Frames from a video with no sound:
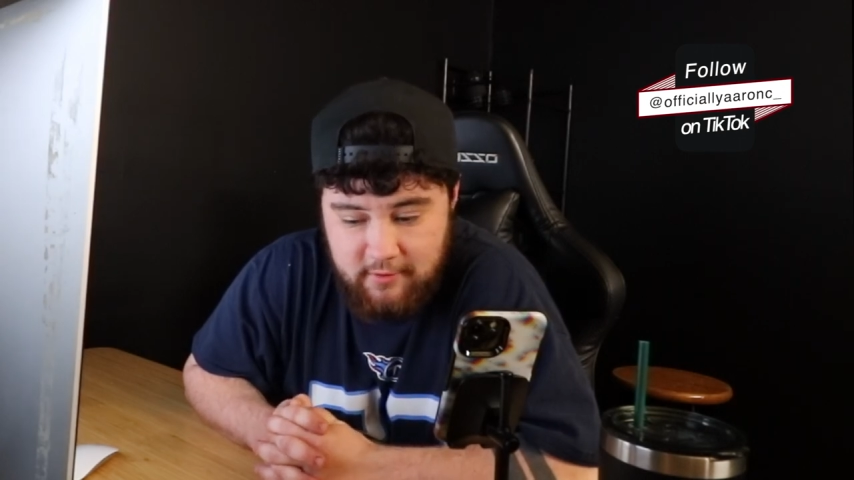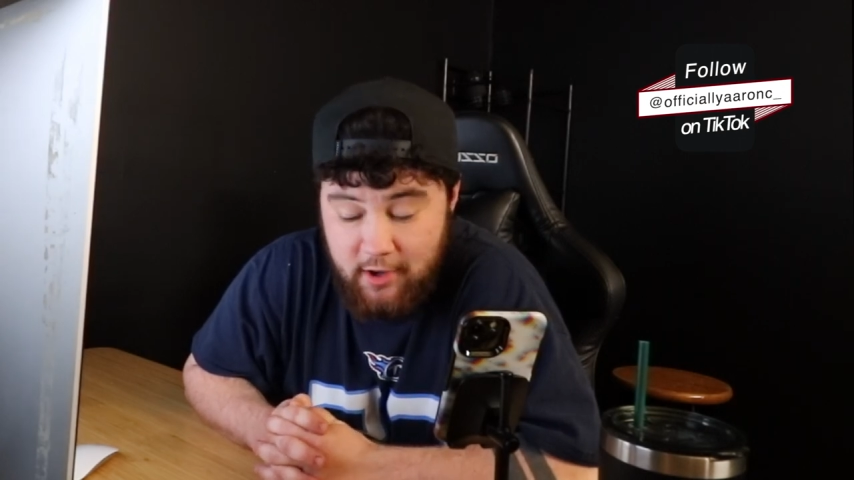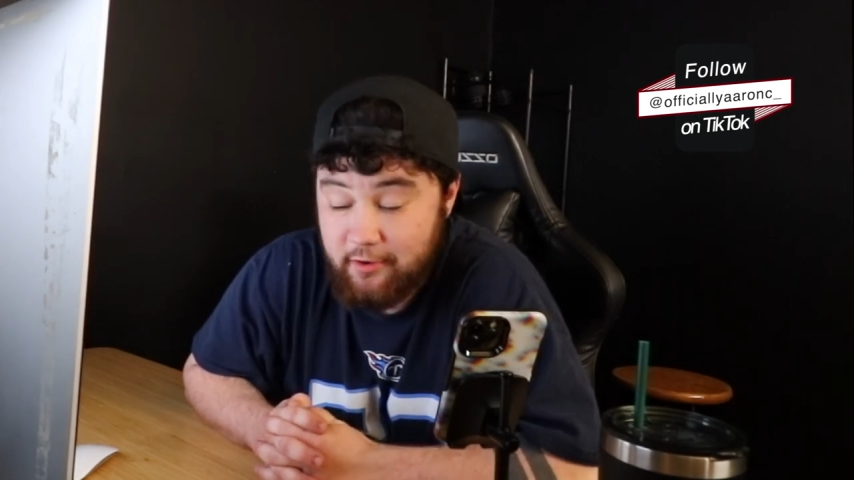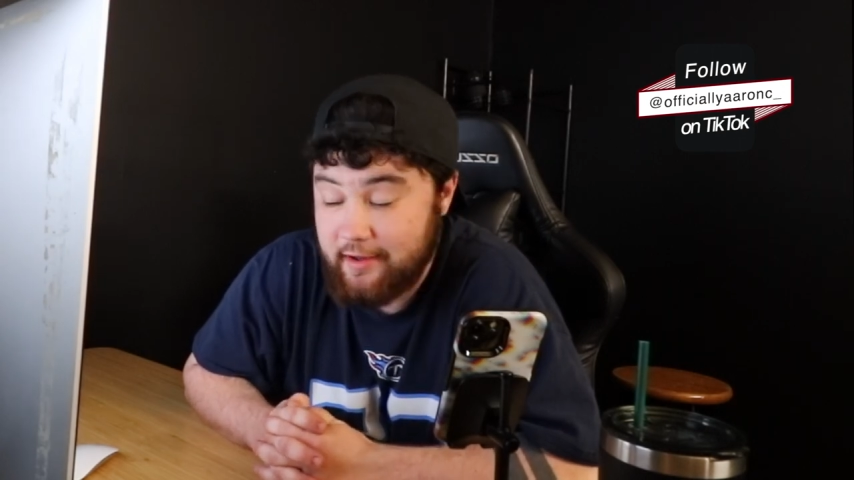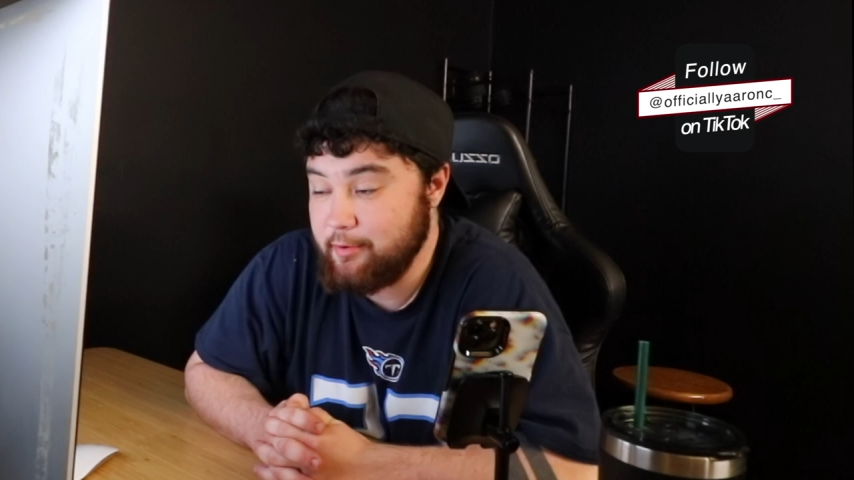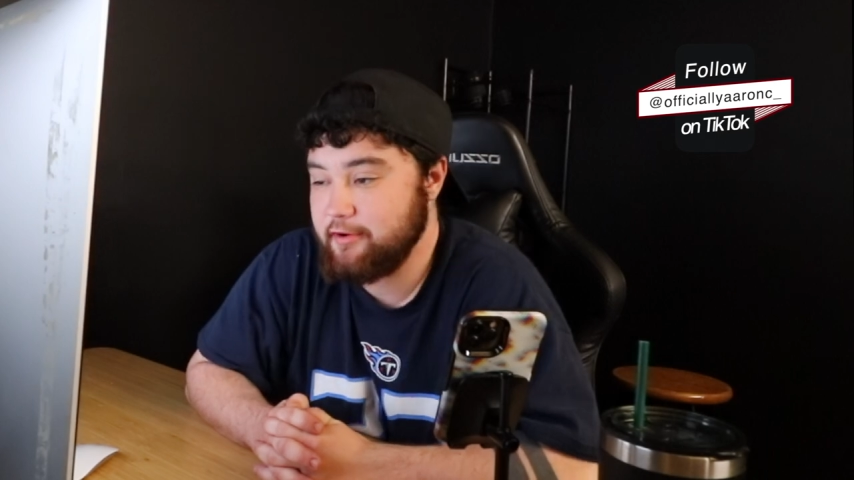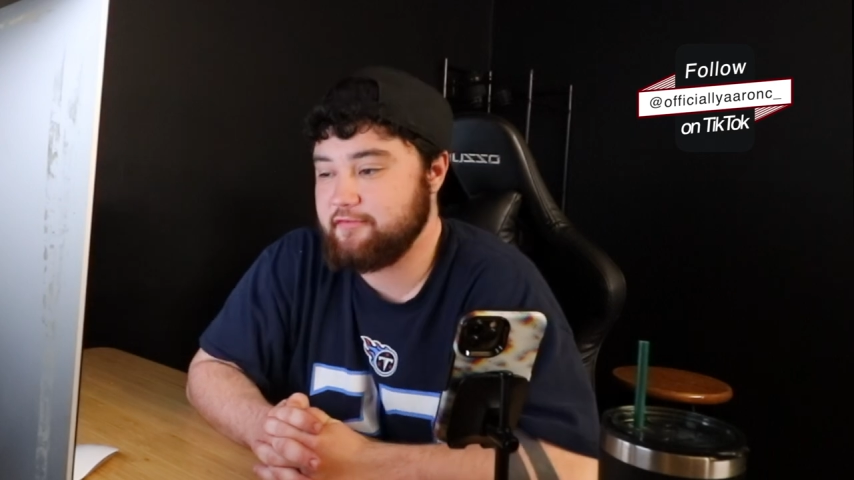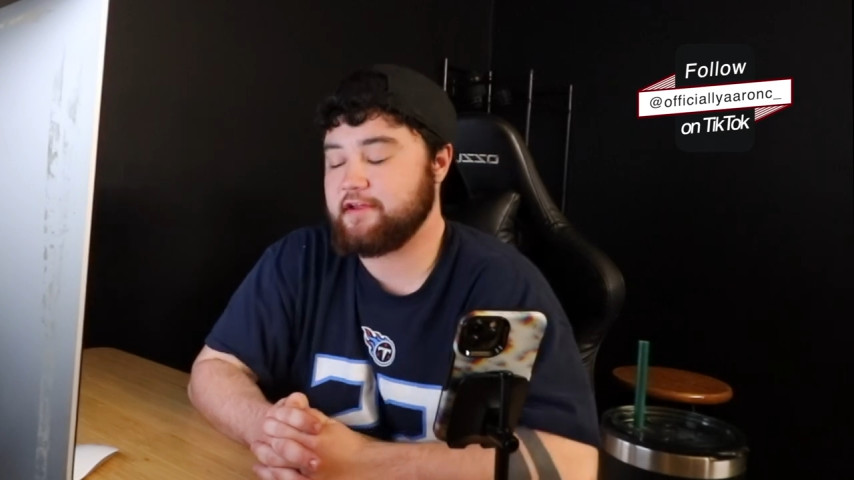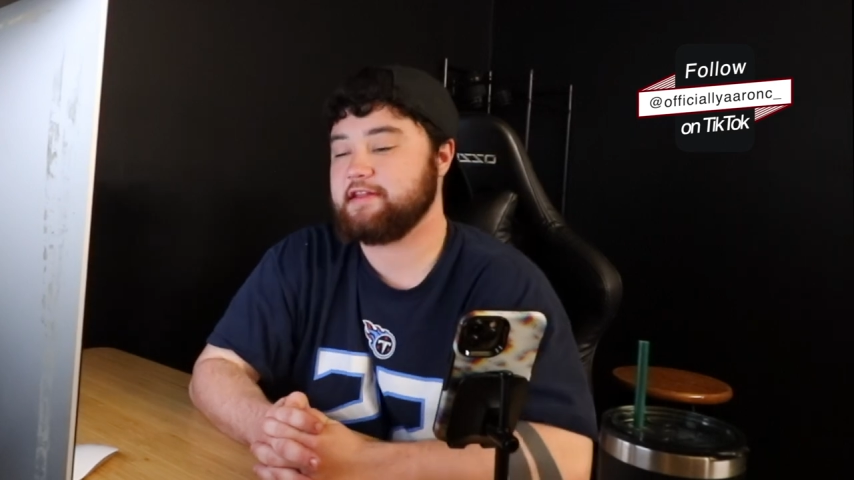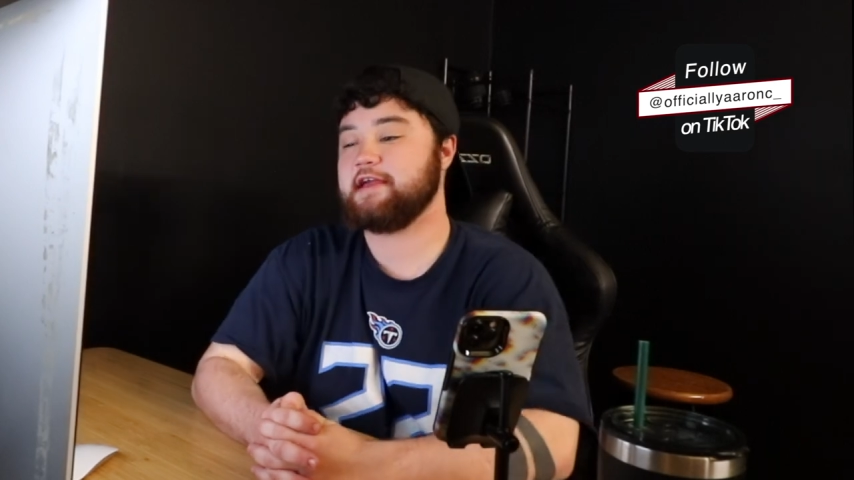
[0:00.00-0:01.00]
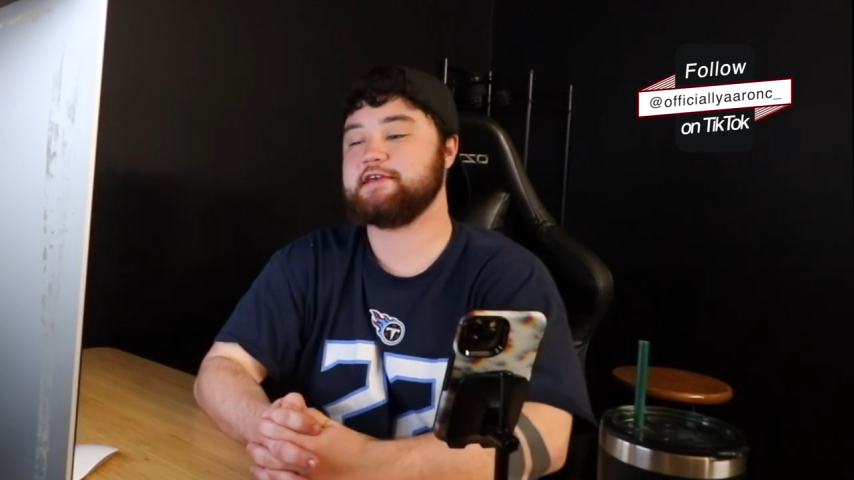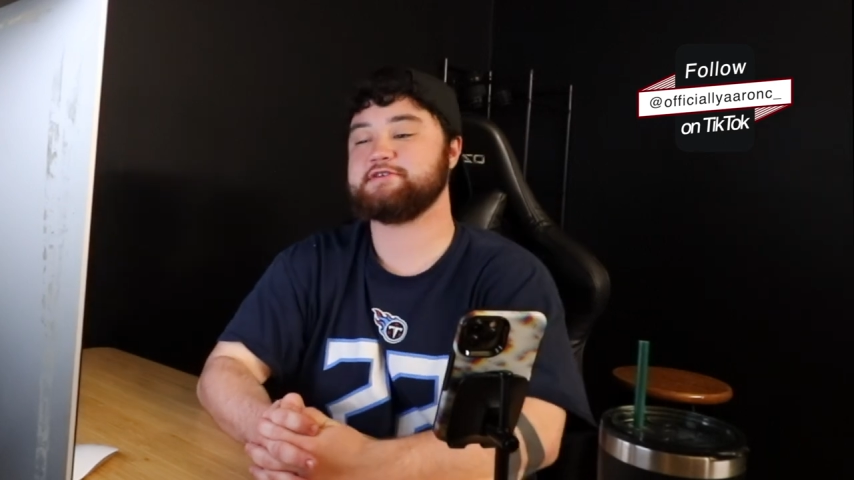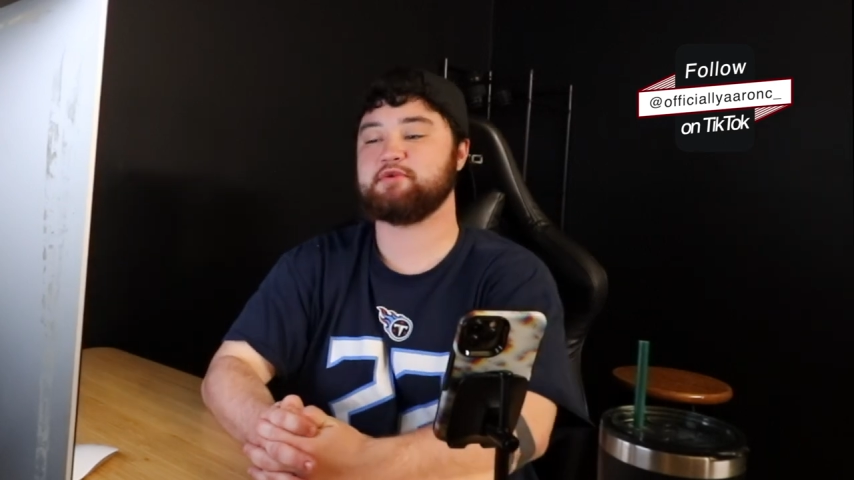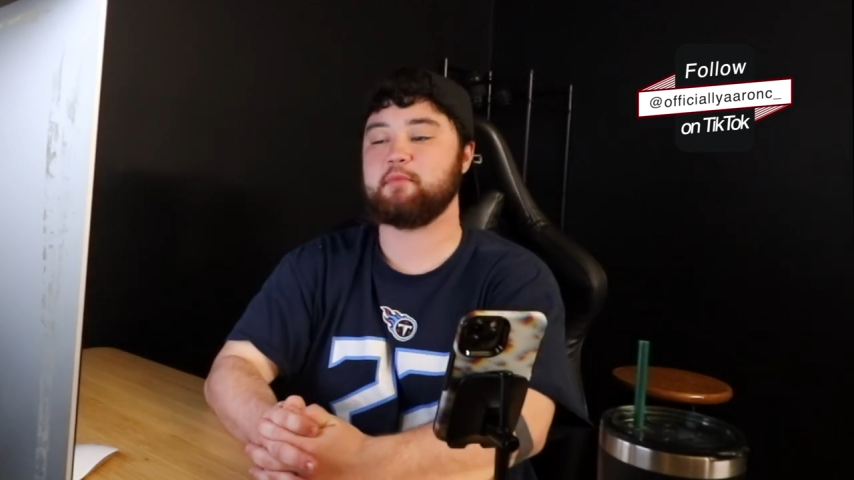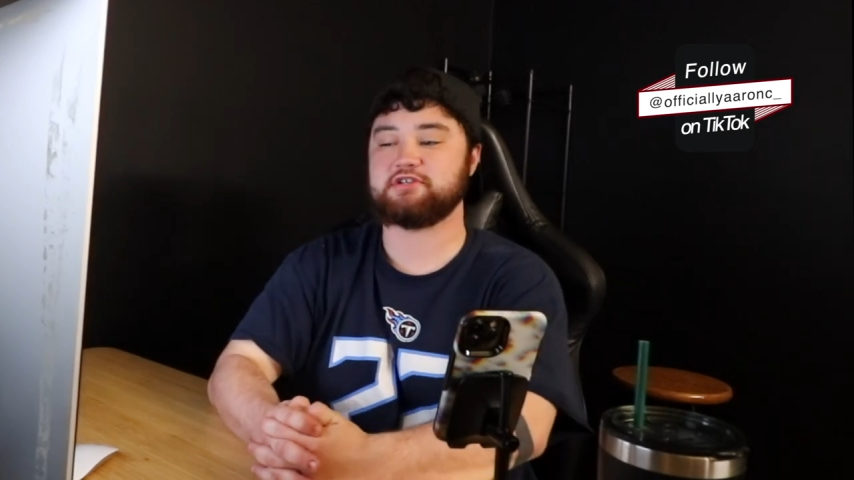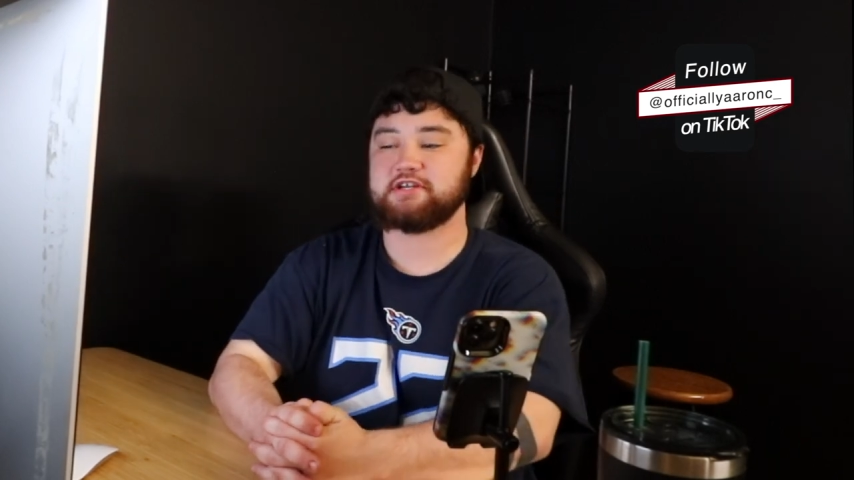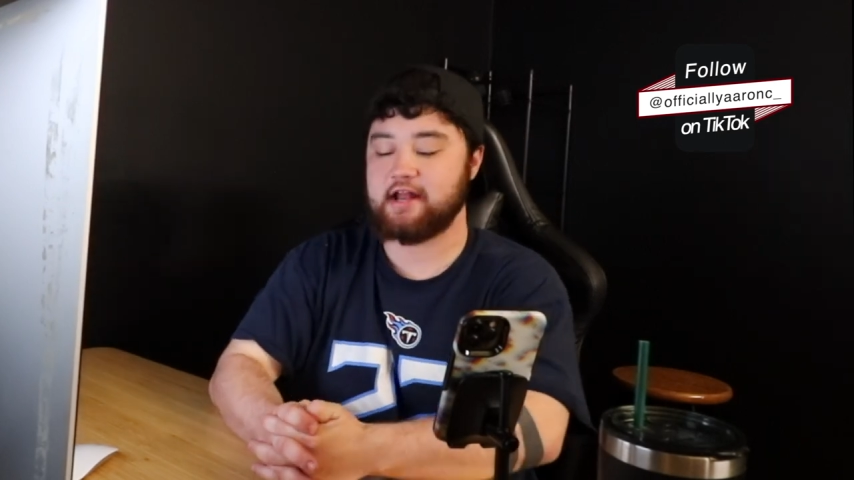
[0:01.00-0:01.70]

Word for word: Okay. Perfect. Thank you so much,